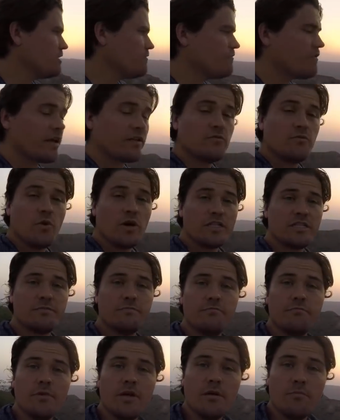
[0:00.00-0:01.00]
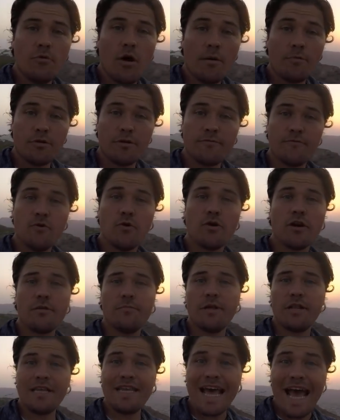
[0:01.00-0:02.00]
In fact, once Muhammad of Ghur
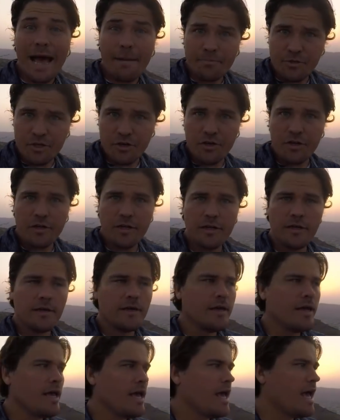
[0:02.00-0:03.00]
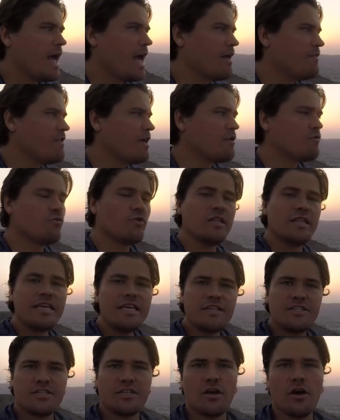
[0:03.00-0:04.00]
had been captured and then
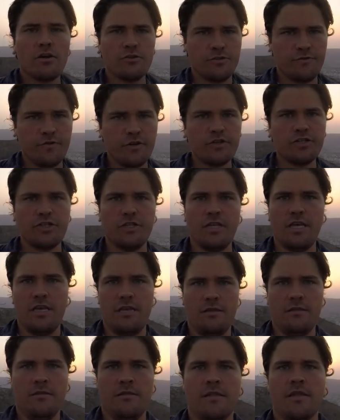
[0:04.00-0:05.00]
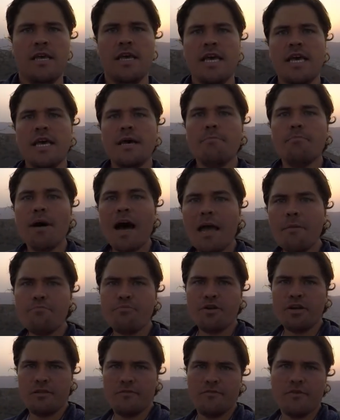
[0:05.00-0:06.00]
released controversially by
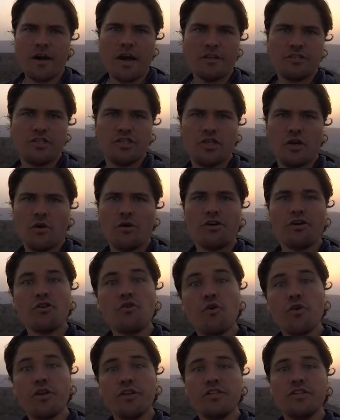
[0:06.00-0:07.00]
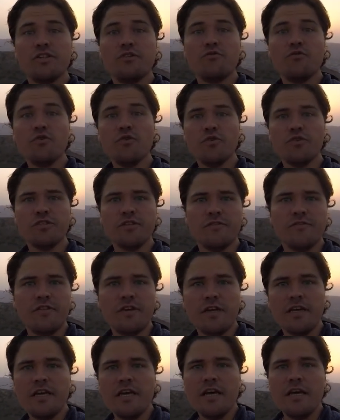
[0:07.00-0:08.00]
Prithviraj Chauhan according to the rules of
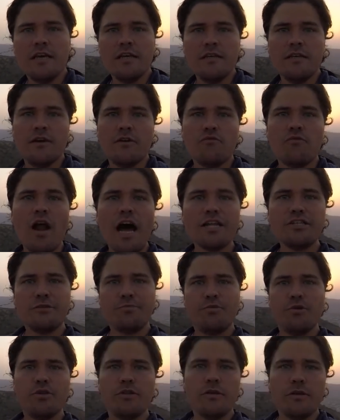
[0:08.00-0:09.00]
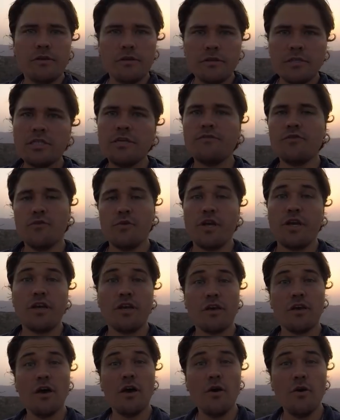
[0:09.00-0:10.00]
the Rajput
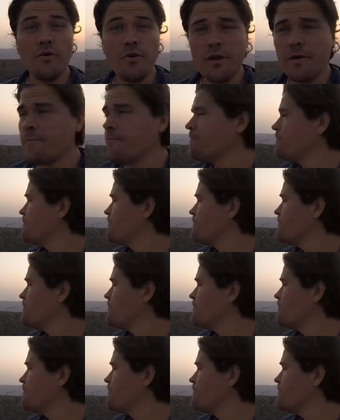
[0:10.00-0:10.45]
chivalric code.